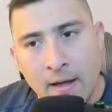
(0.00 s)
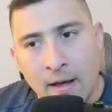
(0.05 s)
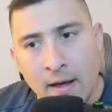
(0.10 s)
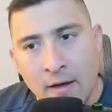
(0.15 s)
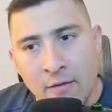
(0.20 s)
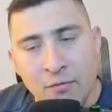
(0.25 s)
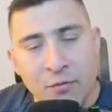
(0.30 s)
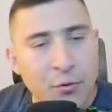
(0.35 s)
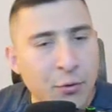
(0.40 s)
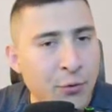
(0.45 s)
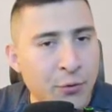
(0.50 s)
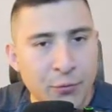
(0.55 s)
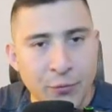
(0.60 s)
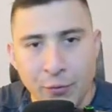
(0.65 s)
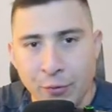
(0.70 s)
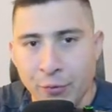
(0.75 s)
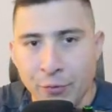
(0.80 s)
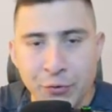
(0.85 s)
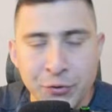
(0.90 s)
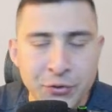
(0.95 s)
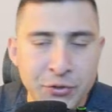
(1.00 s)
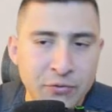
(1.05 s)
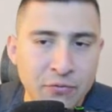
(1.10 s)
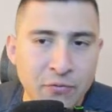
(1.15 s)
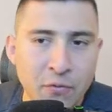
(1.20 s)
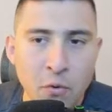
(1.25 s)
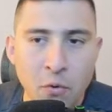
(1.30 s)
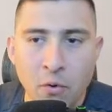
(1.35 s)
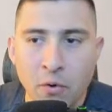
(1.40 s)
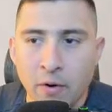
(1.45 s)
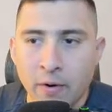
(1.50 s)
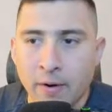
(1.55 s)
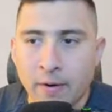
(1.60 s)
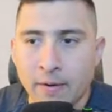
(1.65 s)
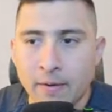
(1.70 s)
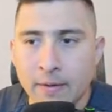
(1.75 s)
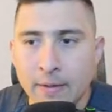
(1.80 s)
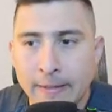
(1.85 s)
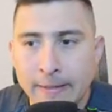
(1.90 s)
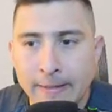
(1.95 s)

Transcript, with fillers: Uh, for Cronos, for